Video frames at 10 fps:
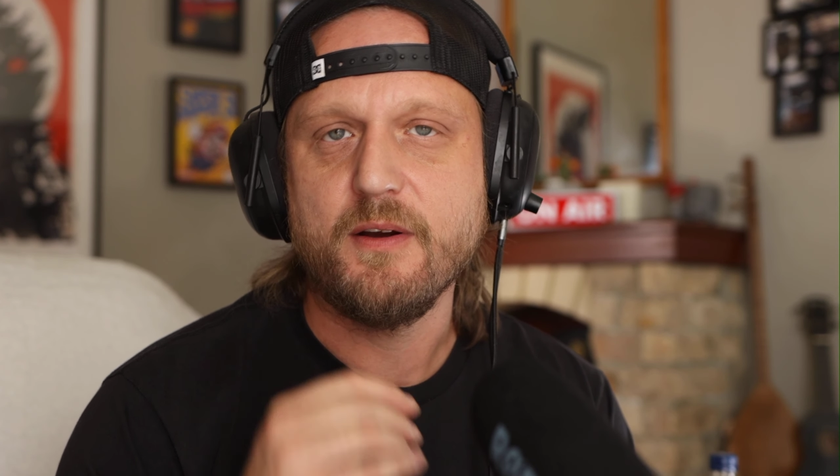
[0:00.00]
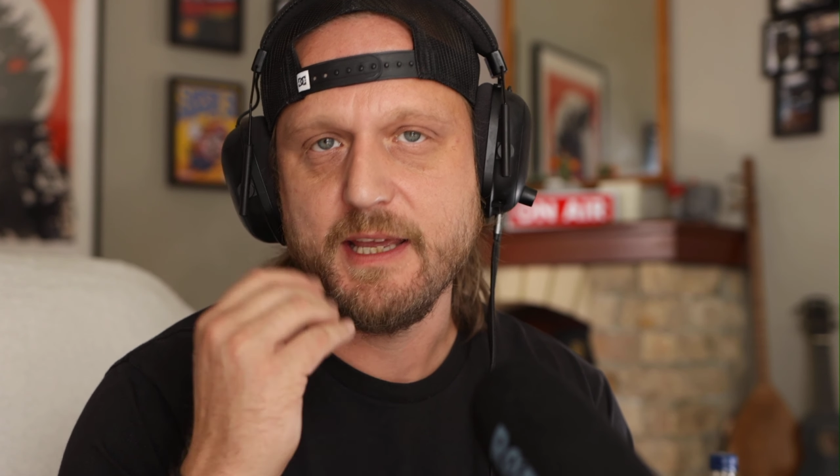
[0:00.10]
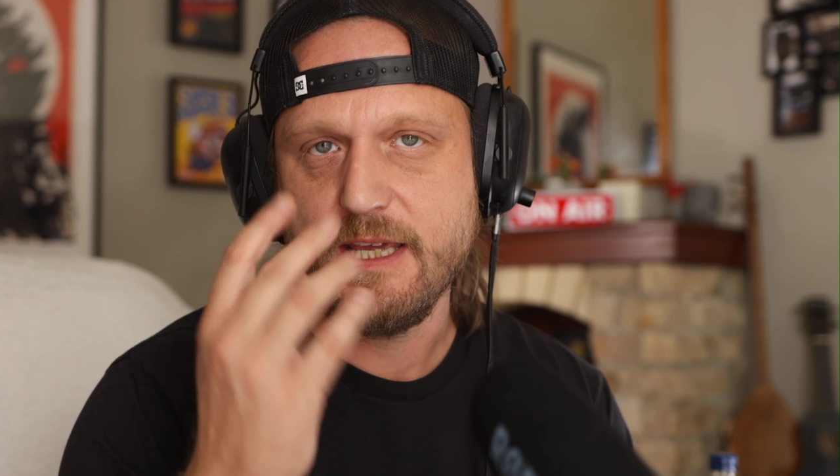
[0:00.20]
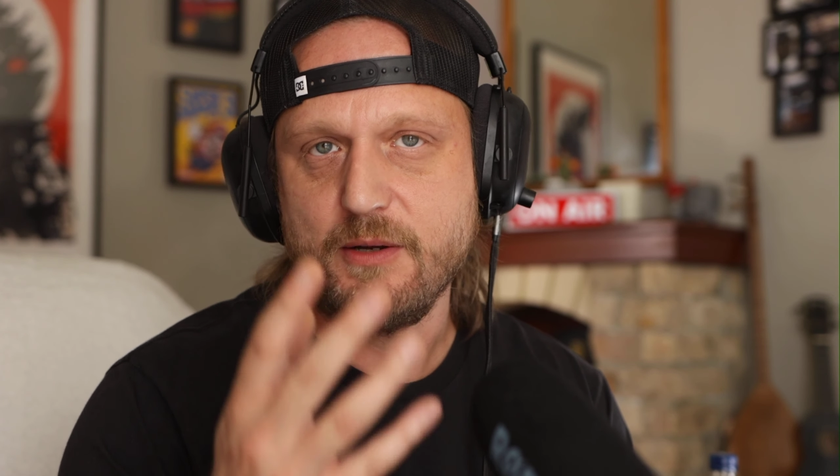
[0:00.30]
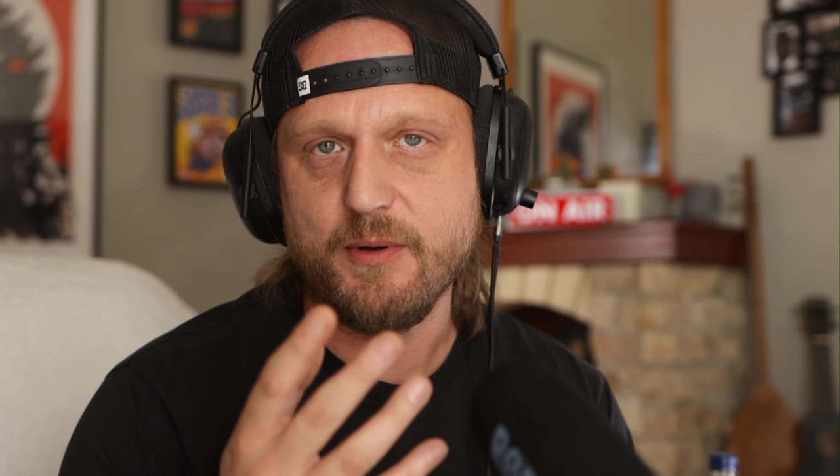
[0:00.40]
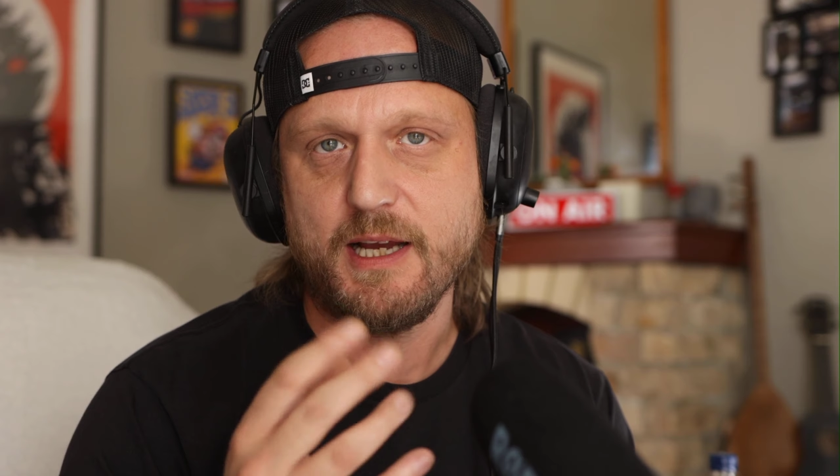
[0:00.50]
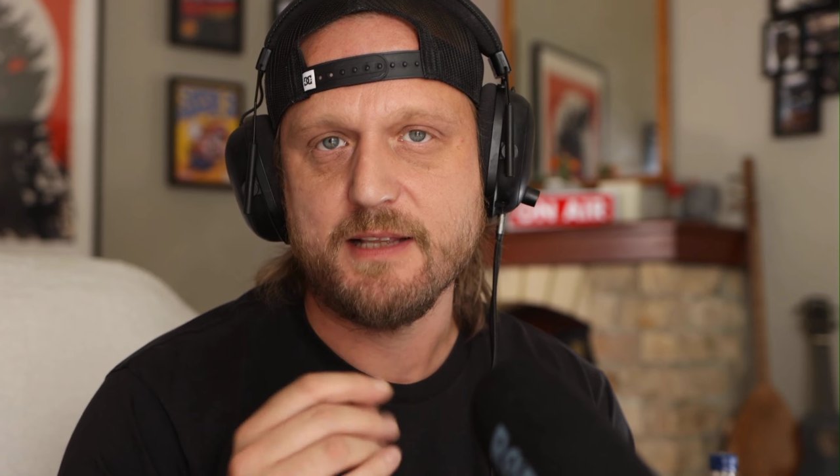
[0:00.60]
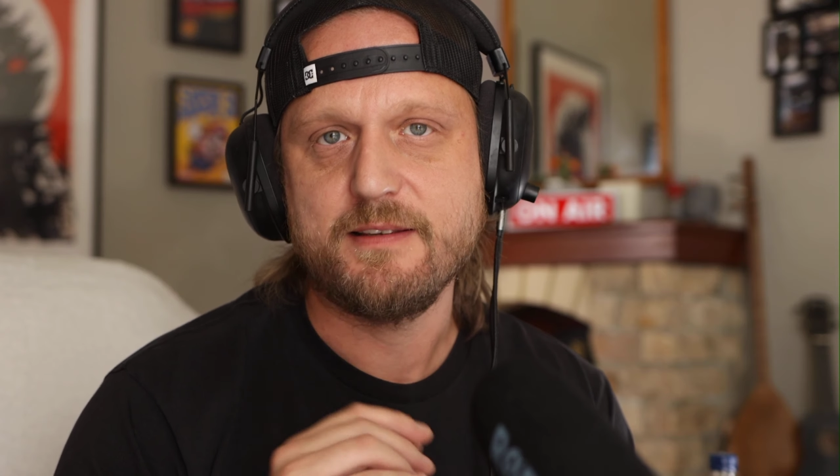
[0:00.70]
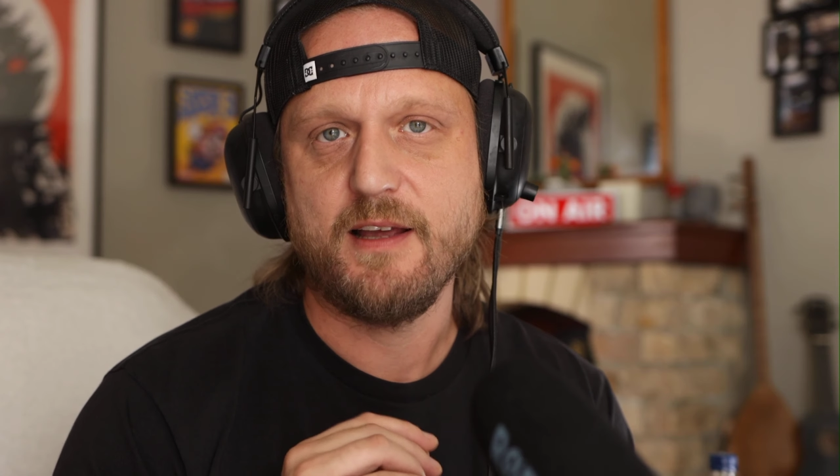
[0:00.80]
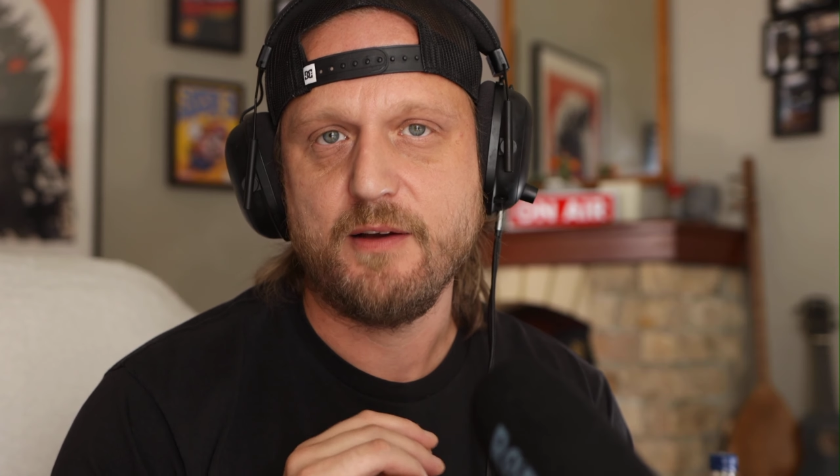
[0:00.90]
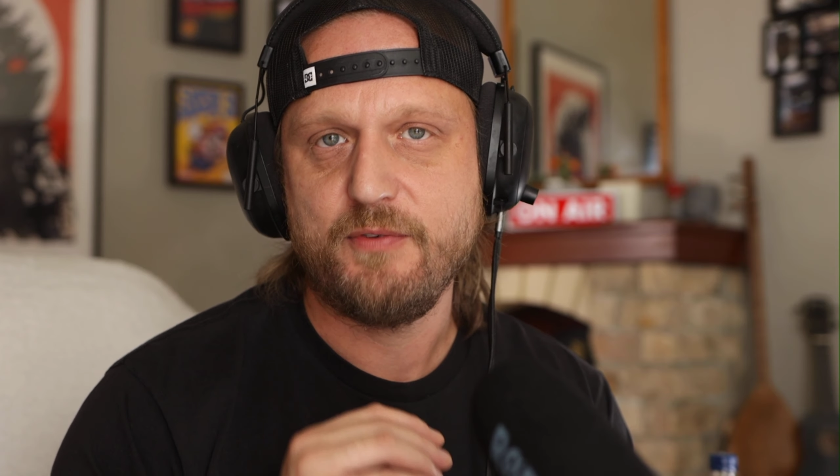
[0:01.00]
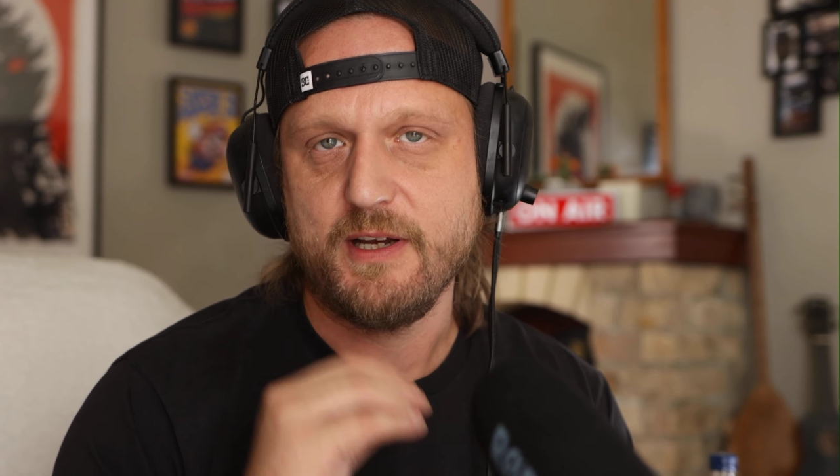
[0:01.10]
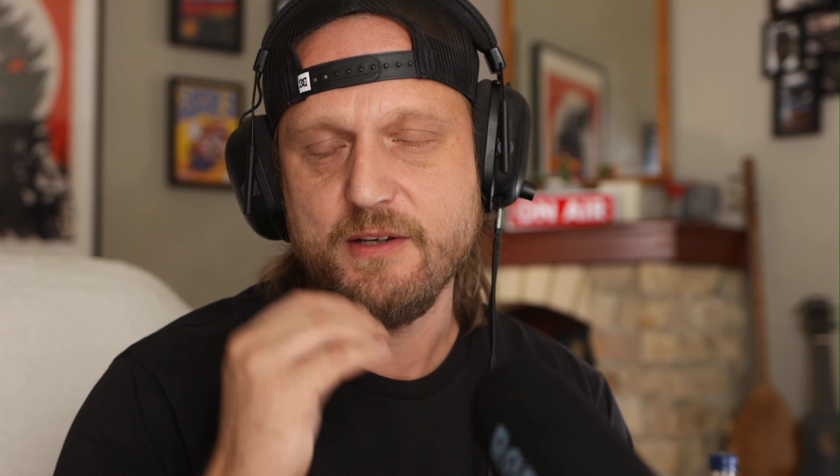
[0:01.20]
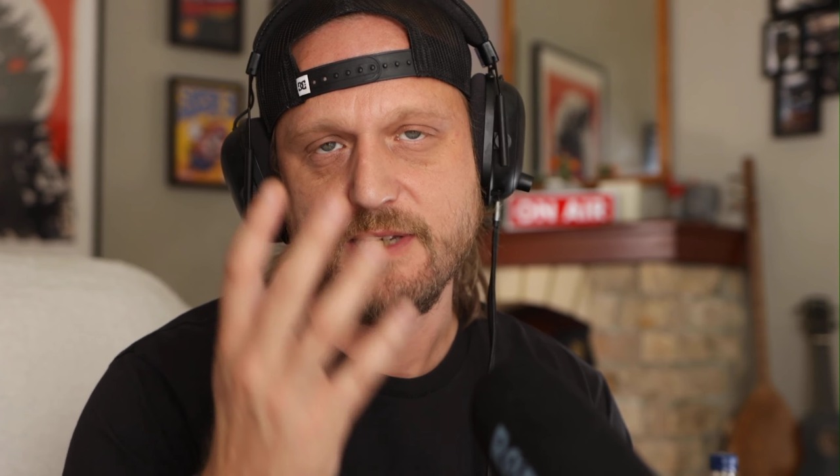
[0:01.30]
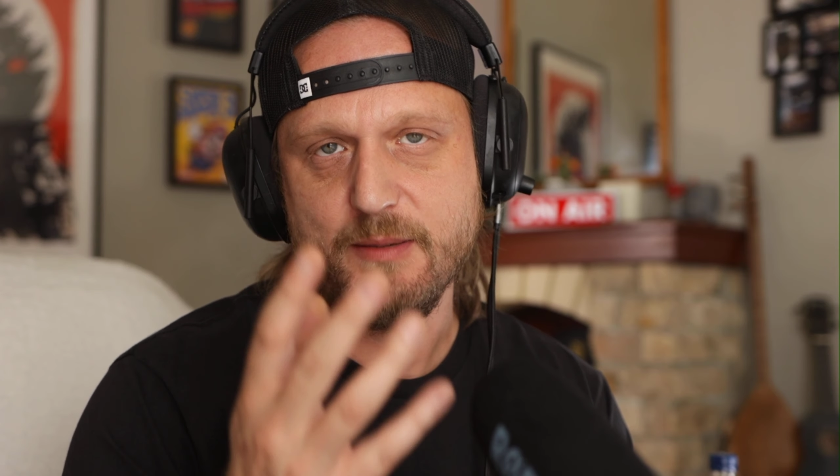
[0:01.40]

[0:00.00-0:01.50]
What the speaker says: I equalize stuff. I use